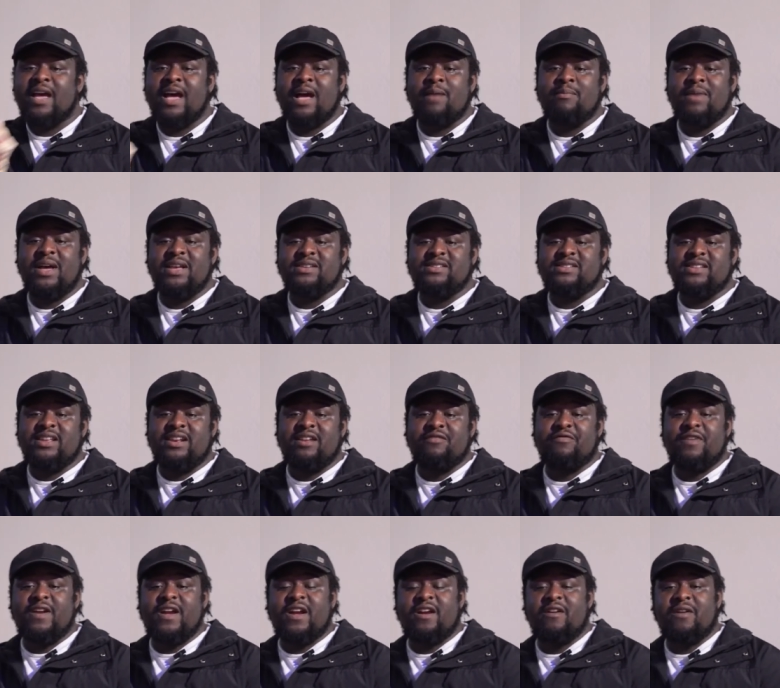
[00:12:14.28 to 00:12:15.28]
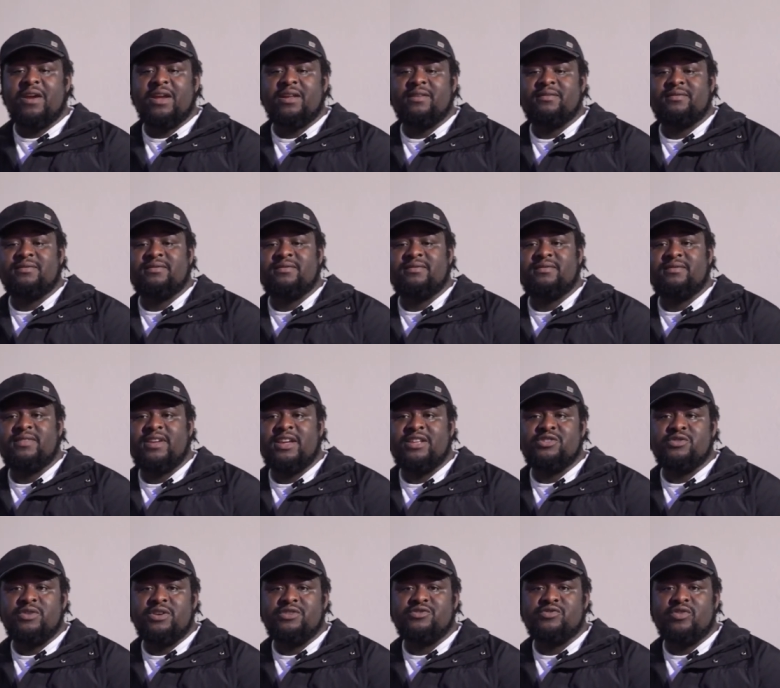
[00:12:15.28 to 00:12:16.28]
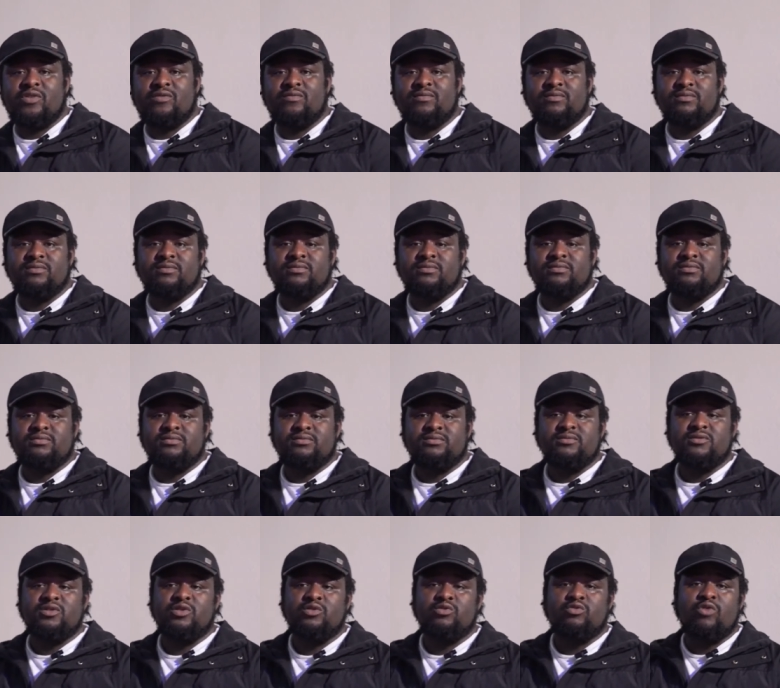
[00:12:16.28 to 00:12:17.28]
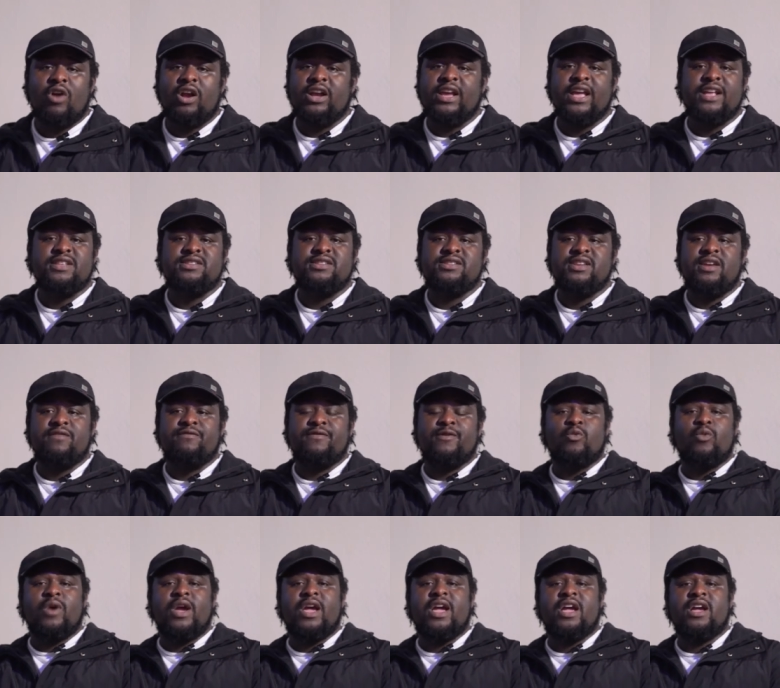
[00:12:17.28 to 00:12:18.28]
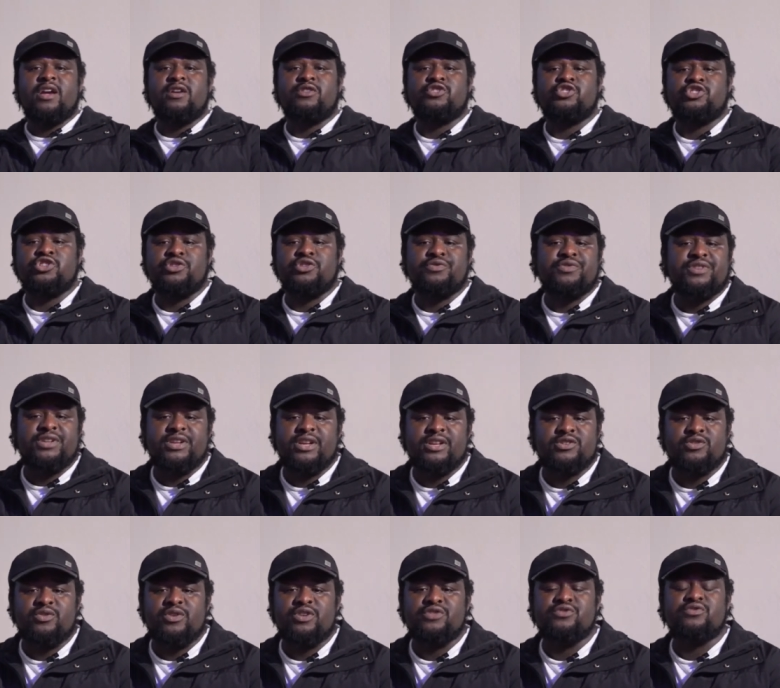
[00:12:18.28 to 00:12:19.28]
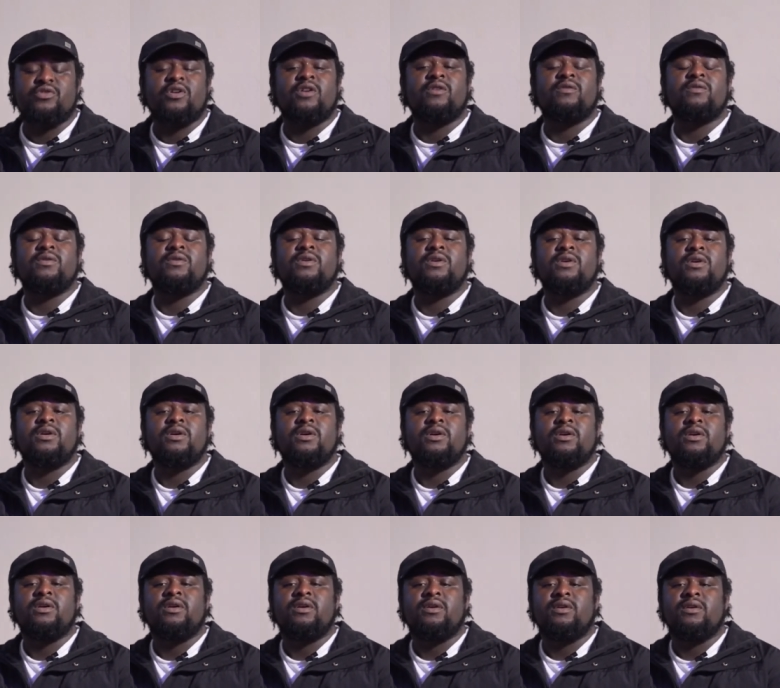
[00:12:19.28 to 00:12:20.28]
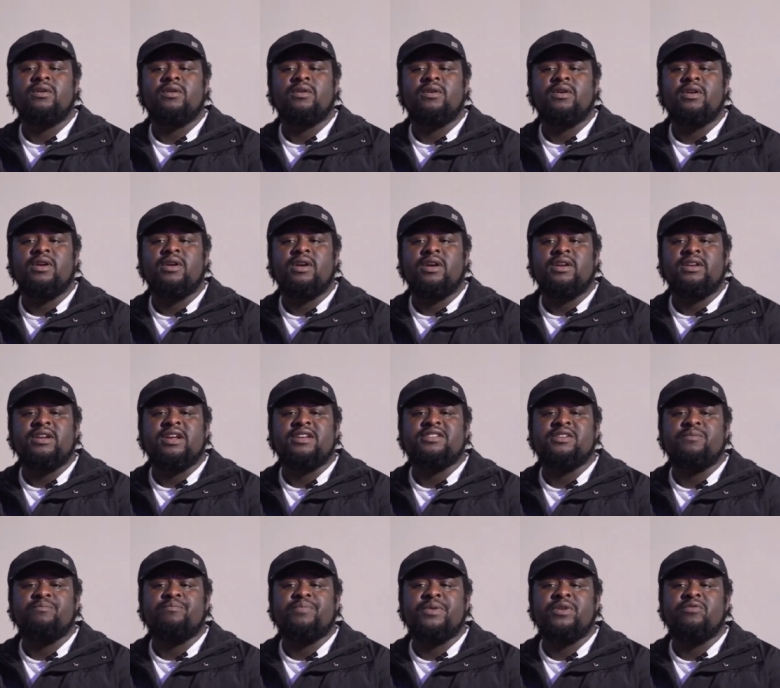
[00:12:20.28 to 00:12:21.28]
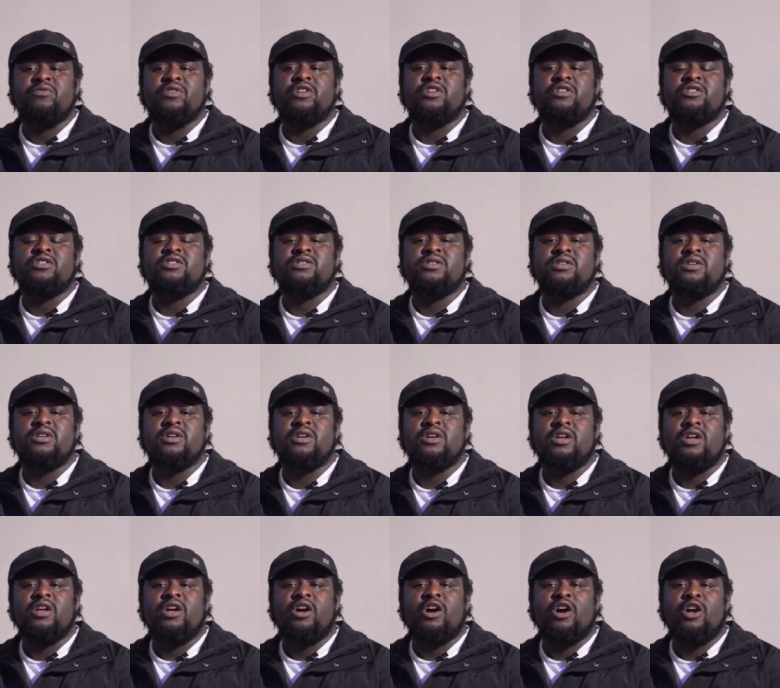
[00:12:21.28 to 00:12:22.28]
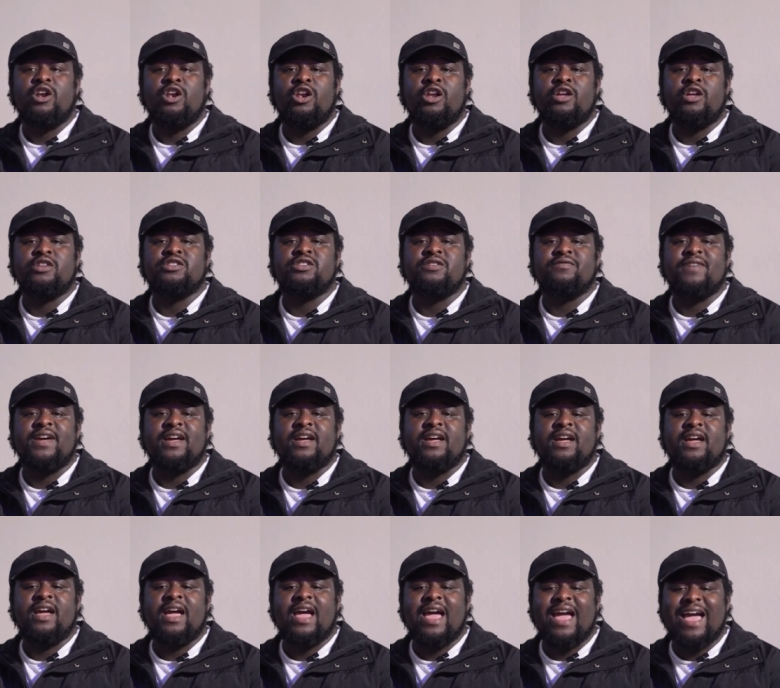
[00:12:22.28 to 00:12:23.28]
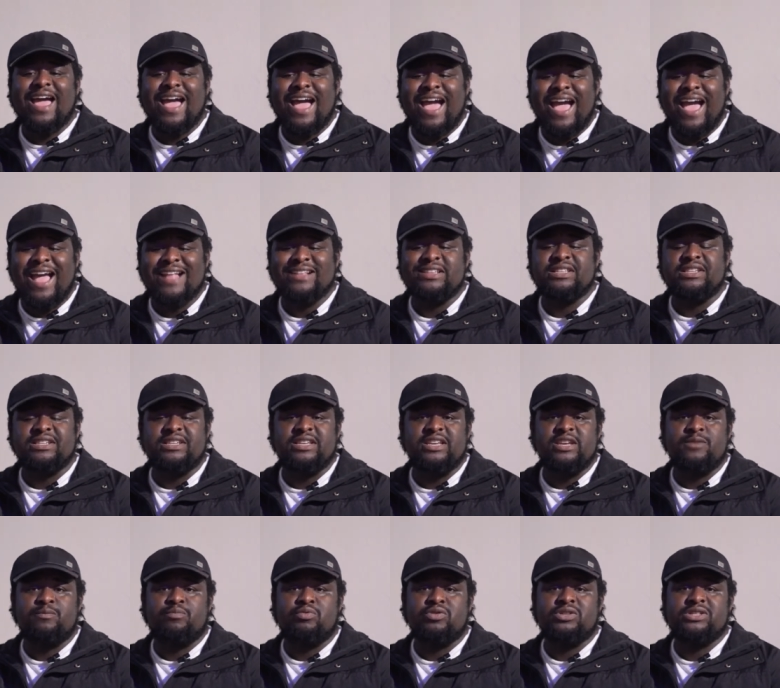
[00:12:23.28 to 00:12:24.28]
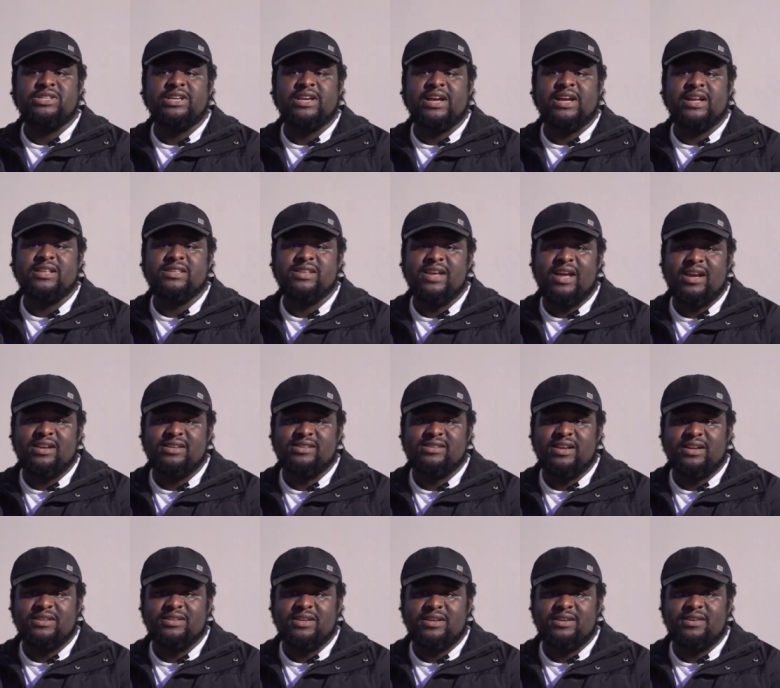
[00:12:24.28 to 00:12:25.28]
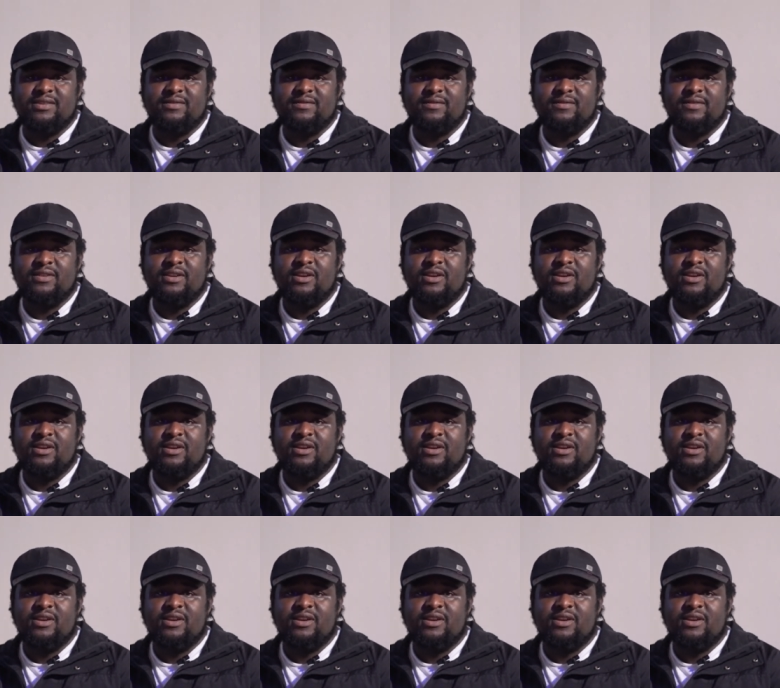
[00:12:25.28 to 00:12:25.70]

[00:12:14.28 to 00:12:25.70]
Hamas started firing into Israel. Rockets everywhere, shooting into Israel. That same period, a lot of anti-Ibotic attacks started.